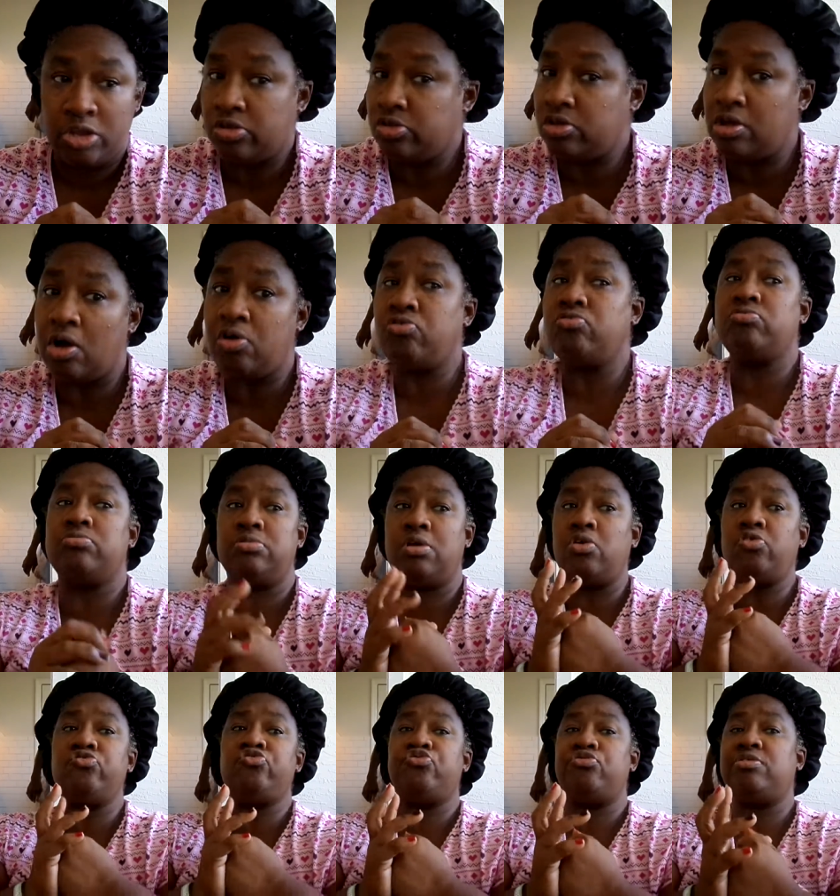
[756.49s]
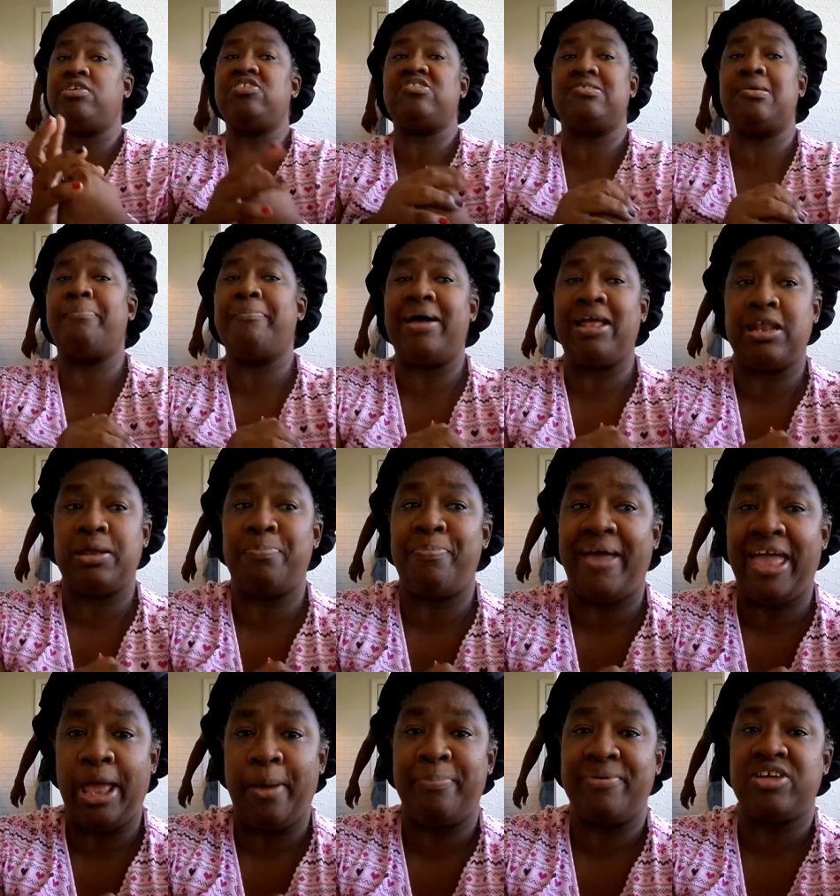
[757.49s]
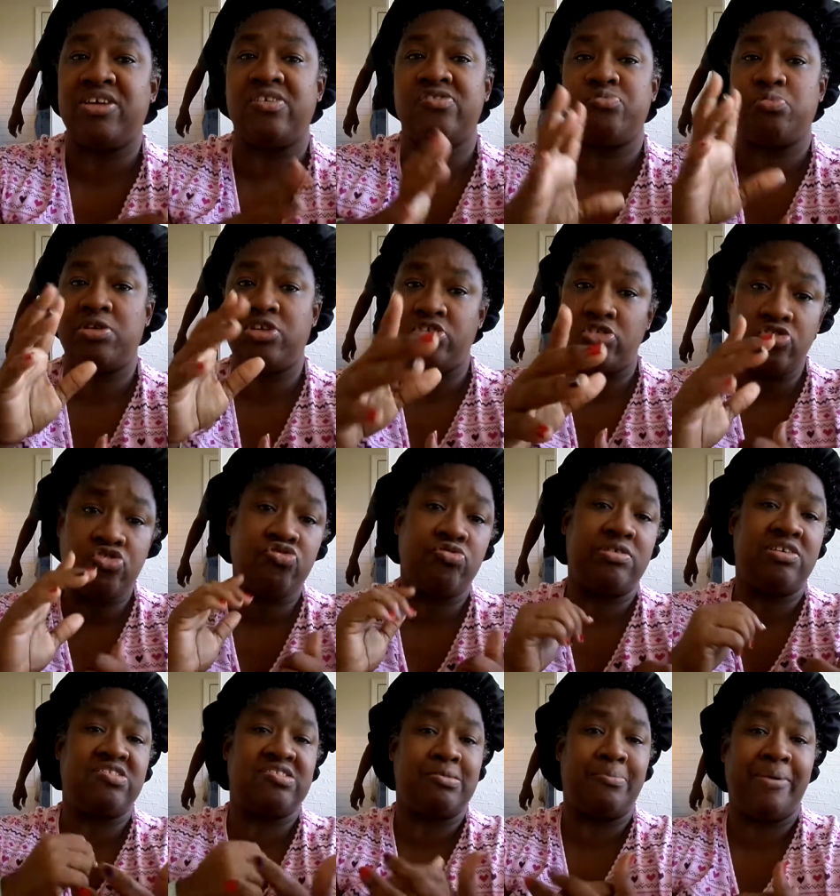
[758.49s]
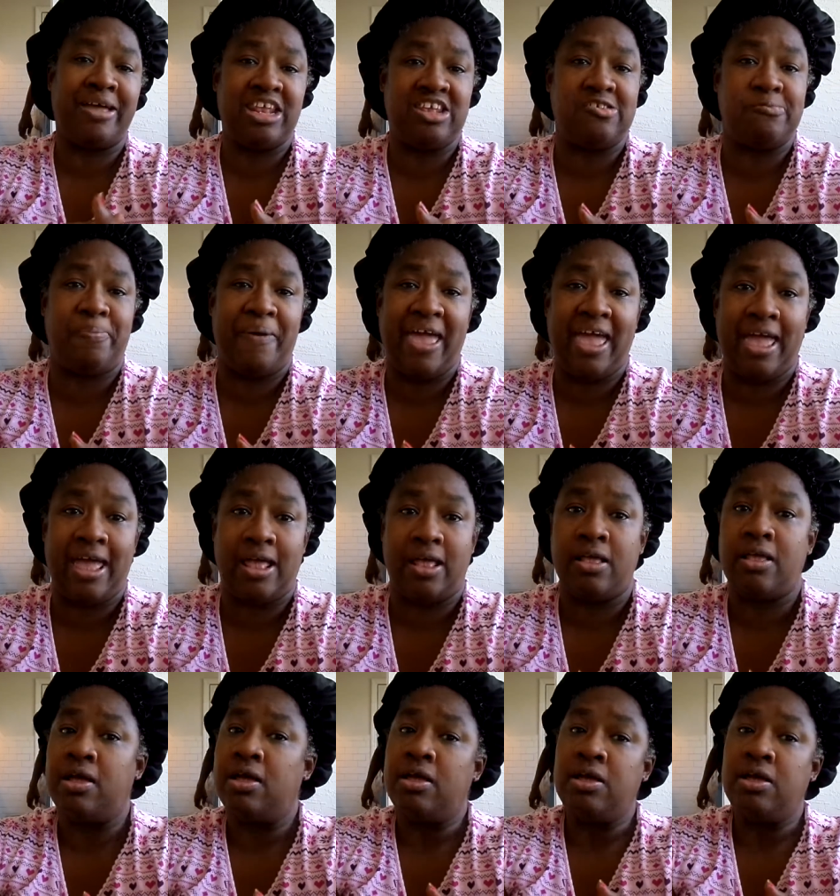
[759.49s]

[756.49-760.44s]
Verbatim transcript: Don't don't treat somebody bad because when you treat somebody's bad,